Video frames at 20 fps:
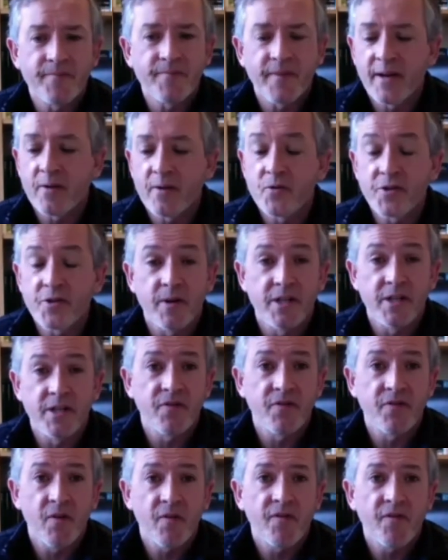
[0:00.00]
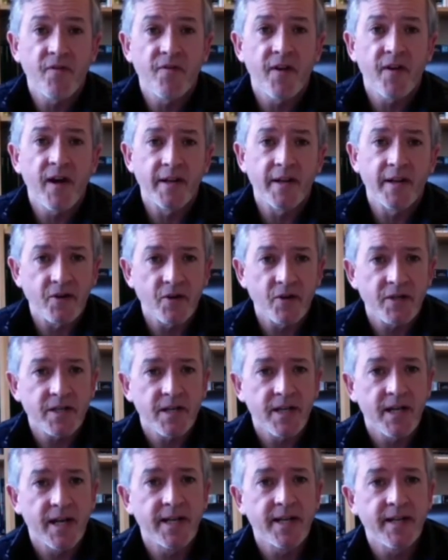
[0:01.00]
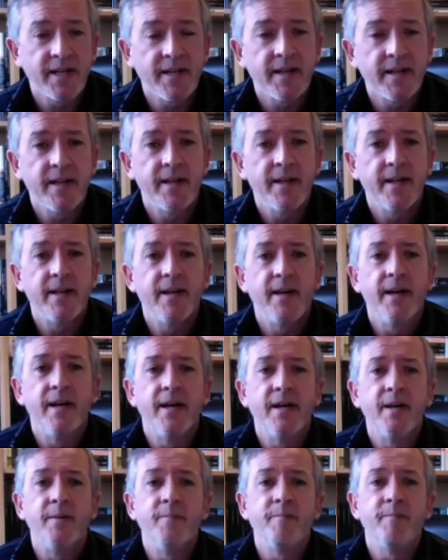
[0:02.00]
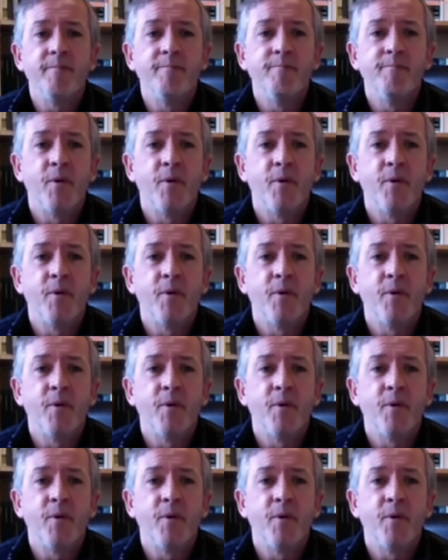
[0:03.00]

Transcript: And also, I just felt fun had got slightly um,